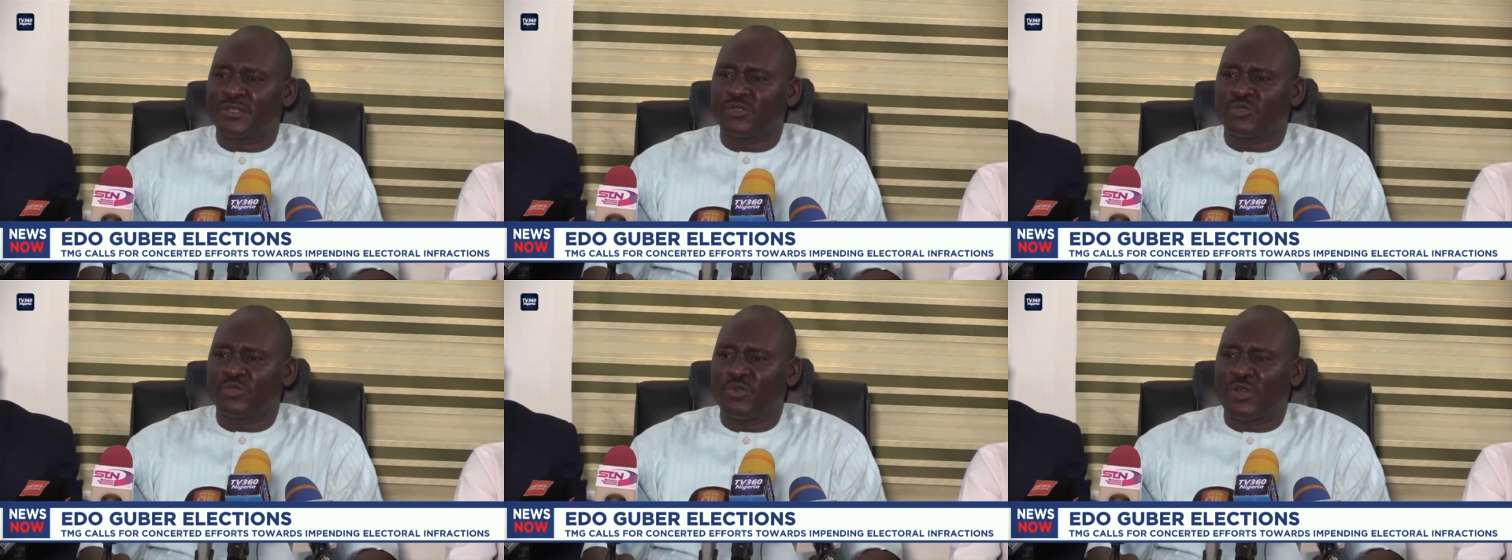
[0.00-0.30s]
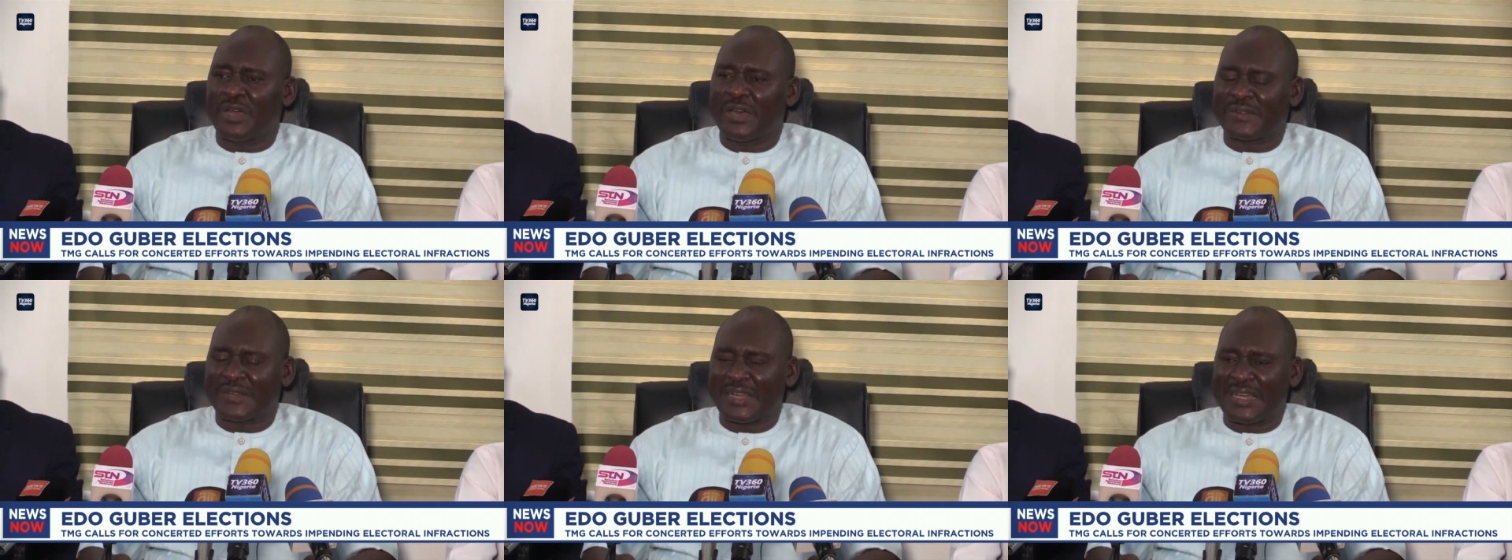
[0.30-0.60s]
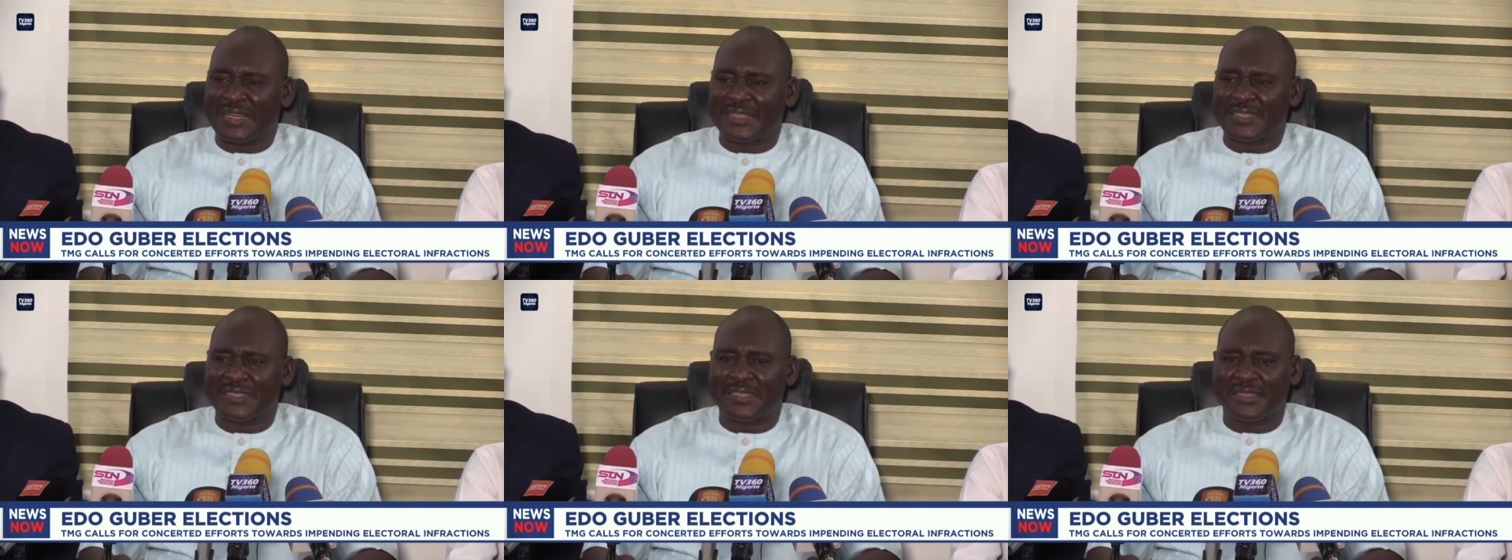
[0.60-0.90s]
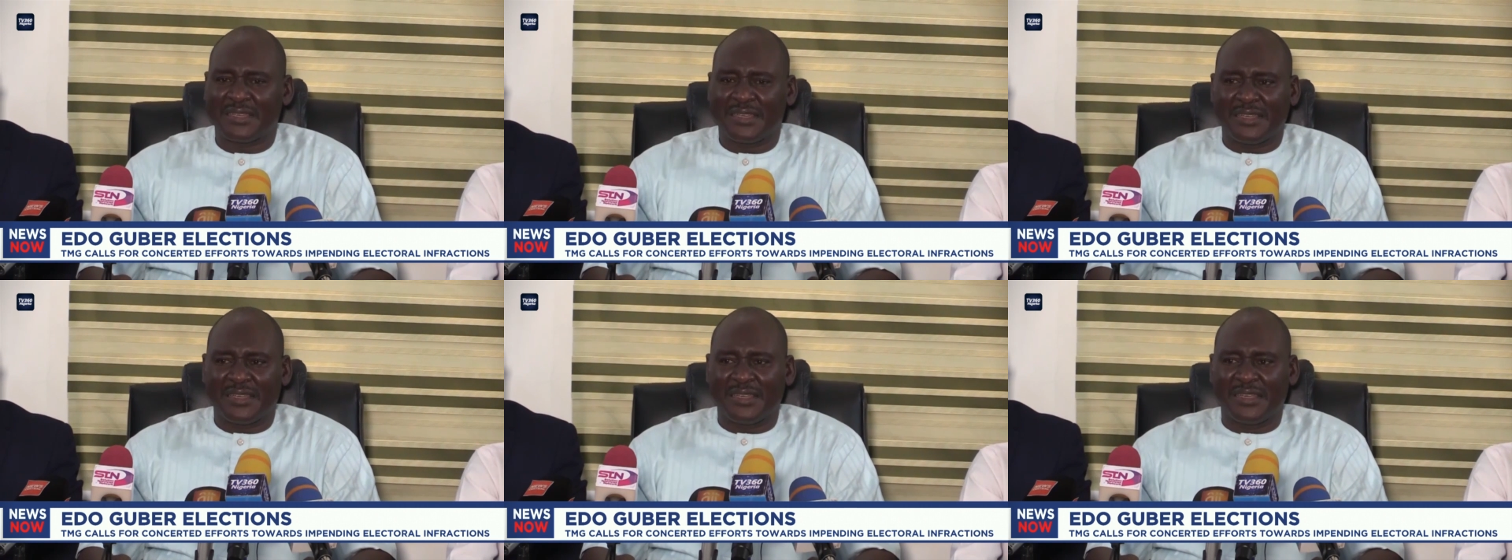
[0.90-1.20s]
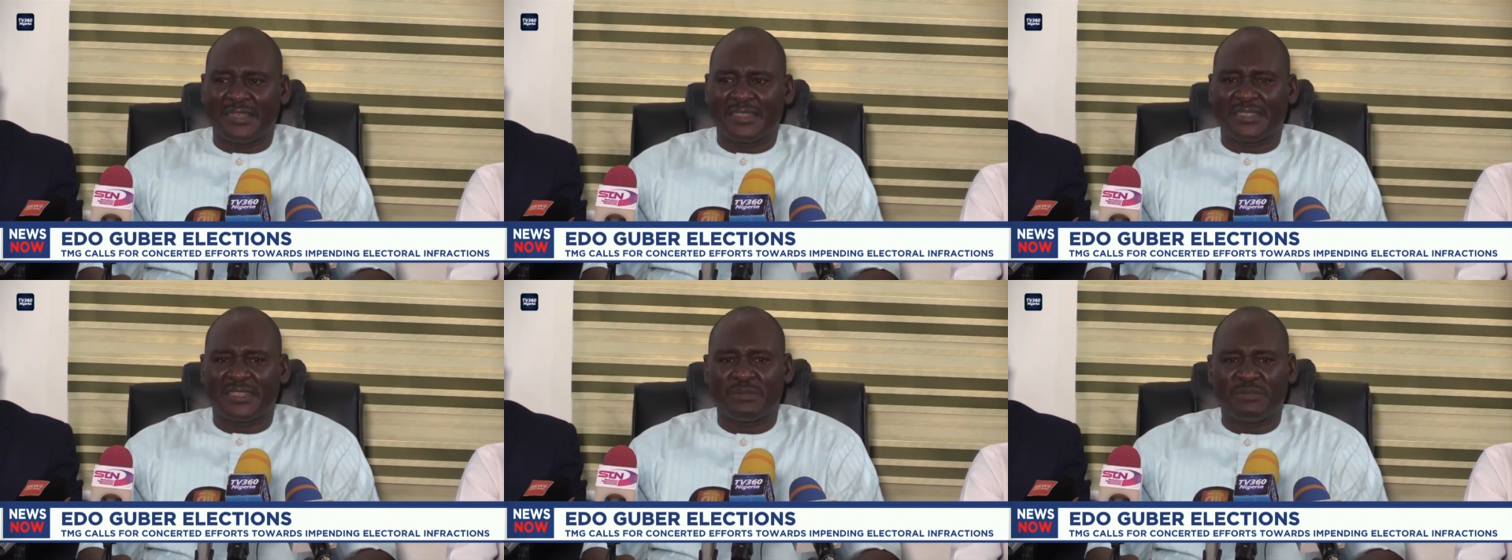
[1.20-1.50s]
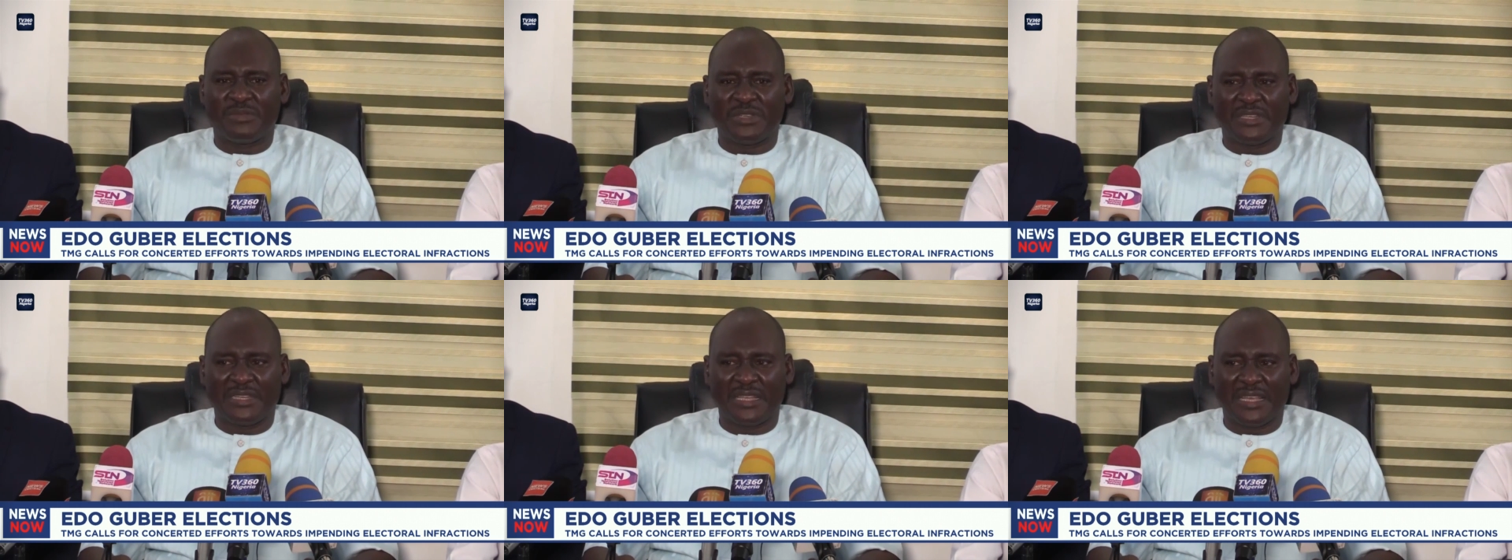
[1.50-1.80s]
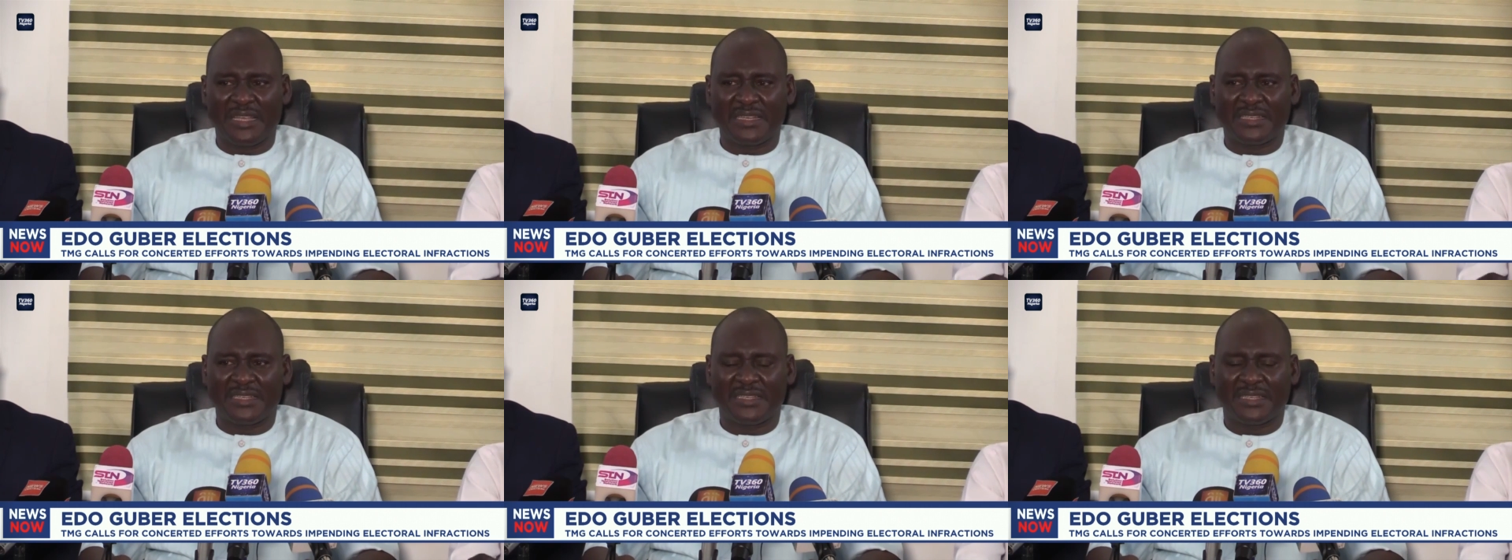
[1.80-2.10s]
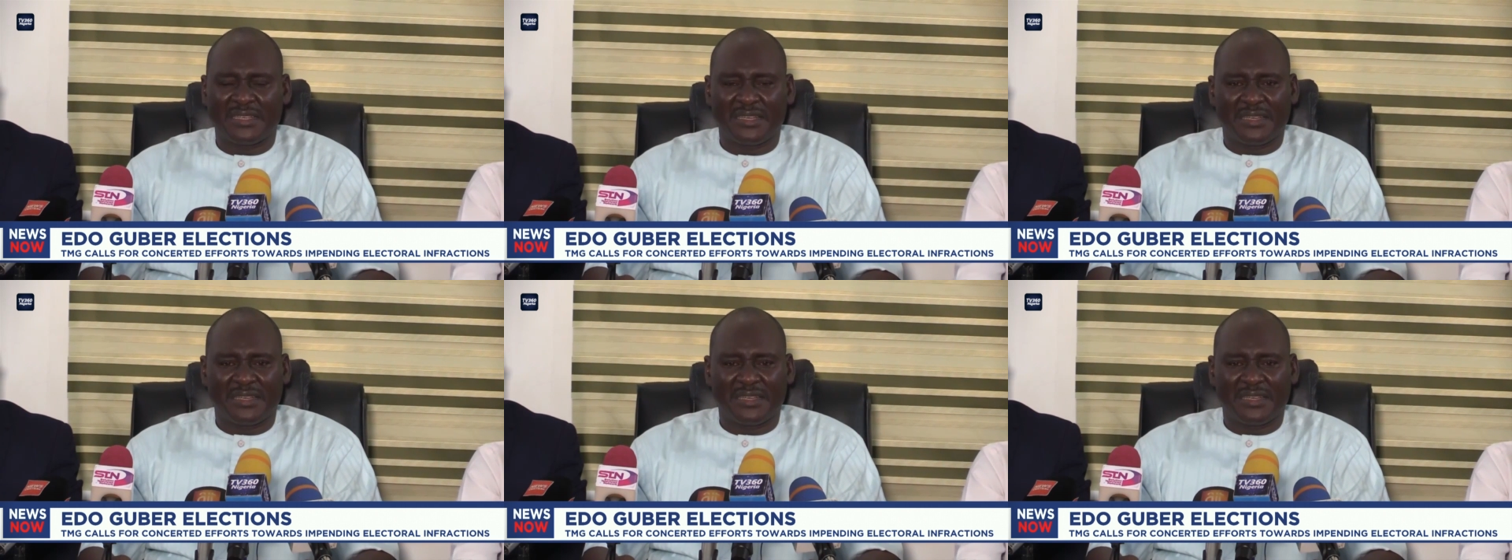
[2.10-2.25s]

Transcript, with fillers: to harass, intimidate,